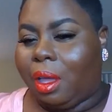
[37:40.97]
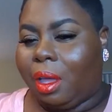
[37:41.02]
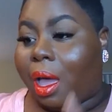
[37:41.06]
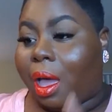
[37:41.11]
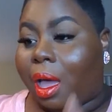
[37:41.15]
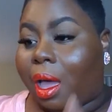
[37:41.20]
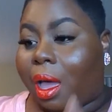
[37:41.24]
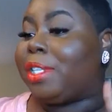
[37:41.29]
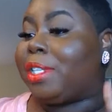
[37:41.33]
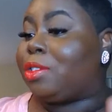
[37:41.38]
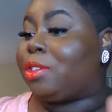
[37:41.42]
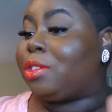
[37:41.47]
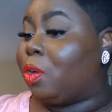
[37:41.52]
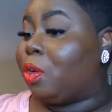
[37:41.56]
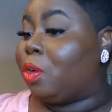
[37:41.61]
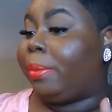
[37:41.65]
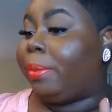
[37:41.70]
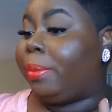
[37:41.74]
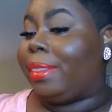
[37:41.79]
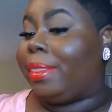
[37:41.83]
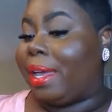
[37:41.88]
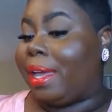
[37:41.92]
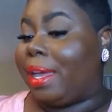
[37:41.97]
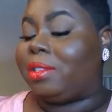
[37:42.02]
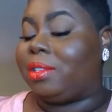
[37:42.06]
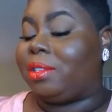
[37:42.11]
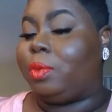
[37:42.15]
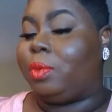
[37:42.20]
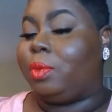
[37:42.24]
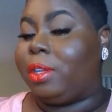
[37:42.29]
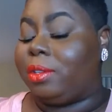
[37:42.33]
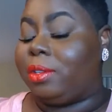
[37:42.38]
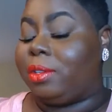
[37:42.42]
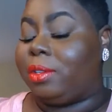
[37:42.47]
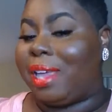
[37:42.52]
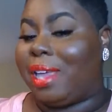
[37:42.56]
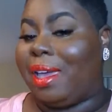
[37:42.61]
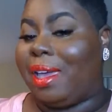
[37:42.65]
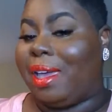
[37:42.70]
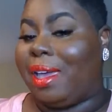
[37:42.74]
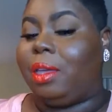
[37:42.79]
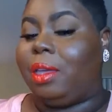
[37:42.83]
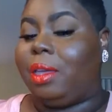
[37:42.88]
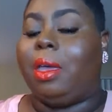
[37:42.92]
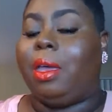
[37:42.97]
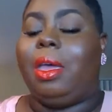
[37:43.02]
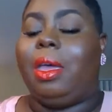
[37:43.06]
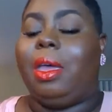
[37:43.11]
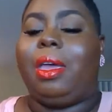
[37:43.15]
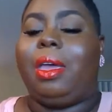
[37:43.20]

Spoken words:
I'm assuming that's what you're saying.